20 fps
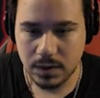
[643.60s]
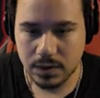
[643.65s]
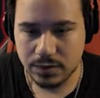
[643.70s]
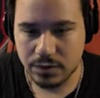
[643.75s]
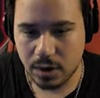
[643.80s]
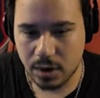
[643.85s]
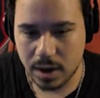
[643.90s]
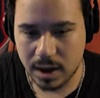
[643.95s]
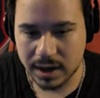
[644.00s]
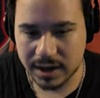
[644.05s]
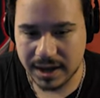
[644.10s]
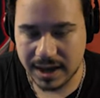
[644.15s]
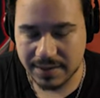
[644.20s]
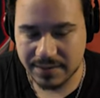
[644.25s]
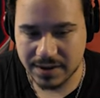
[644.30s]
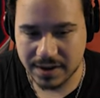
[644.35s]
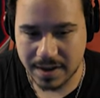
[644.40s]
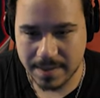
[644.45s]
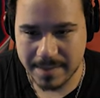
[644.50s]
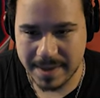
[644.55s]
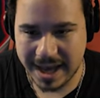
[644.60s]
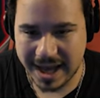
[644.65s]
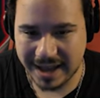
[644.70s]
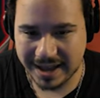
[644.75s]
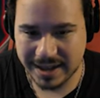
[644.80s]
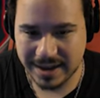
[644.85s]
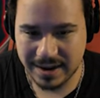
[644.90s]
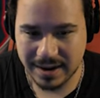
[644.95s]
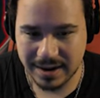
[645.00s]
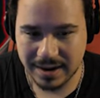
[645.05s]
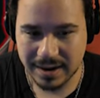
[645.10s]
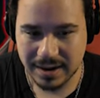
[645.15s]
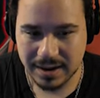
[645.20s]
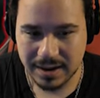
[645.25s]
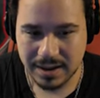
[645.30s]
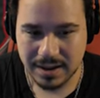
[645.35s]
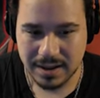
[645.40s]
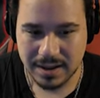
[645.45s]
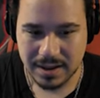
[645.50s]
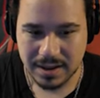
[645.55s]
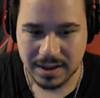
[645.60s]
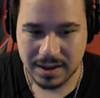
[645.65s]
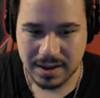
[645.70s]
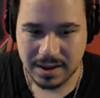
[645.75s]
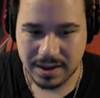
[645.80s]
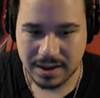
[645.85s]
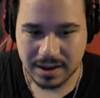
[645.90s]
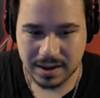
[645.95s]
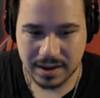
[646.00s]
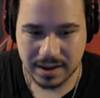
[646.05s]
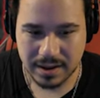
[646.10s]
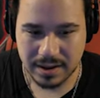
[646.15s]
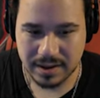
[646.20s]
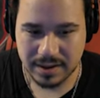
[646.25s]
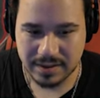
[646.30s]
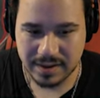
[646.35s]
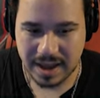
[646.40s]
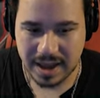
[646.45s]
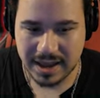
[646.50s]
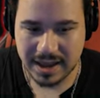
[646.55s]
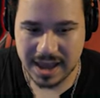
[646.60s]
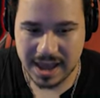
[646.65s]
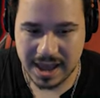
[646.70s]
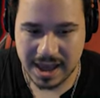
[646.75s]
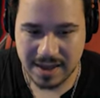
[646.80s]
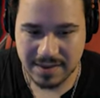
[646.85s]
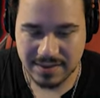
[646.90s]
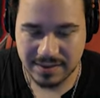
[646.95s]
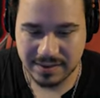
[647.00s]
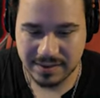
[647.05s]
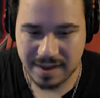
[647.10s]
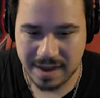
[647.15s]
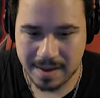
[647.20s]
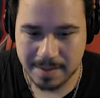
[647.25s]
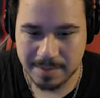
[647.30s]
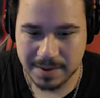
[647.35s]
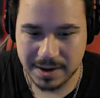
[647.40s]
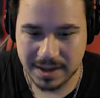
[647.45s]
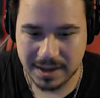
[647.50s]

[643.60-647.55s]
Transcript: So I'm gonna have to come back here. Because I can't have this happen